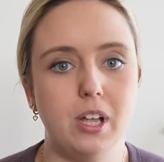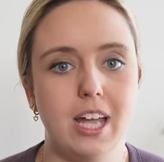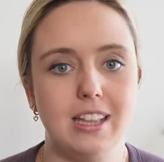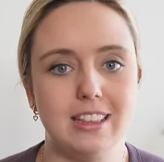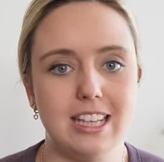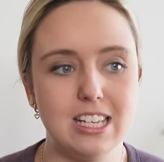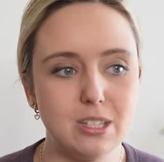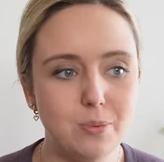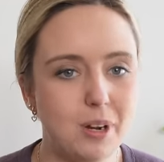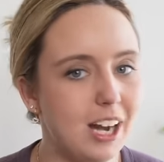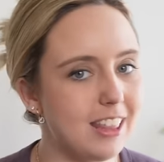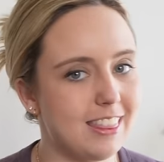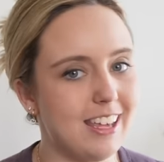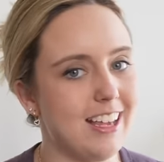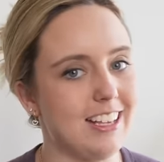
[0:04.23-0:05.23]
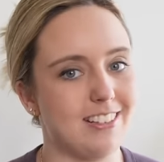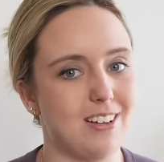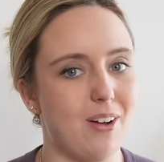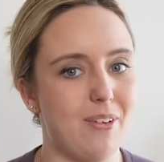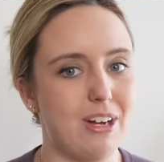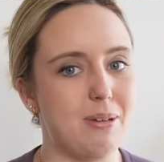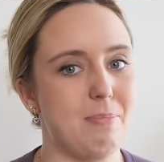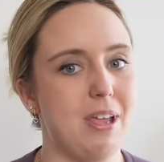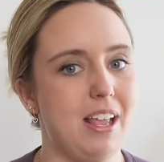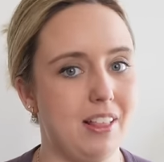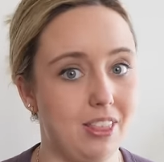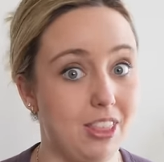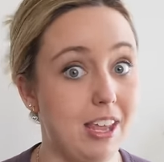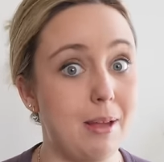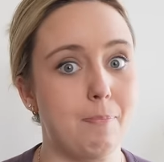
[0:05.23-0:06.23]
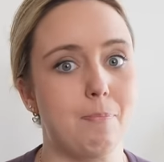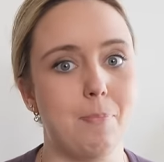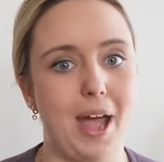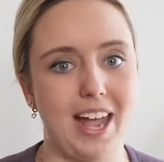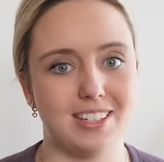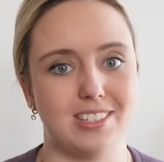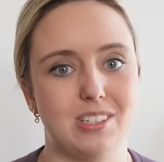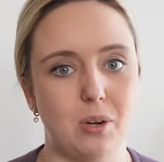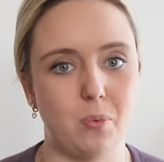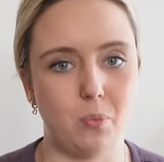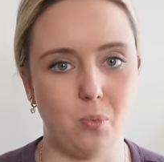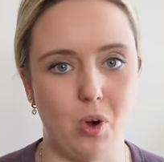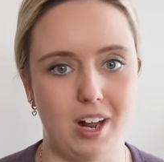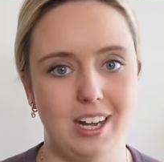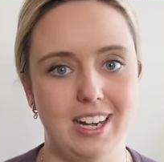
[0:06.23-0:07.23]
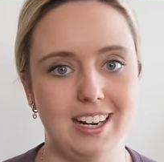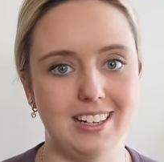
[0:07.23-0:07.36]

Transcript: and this one I think is going to be the best one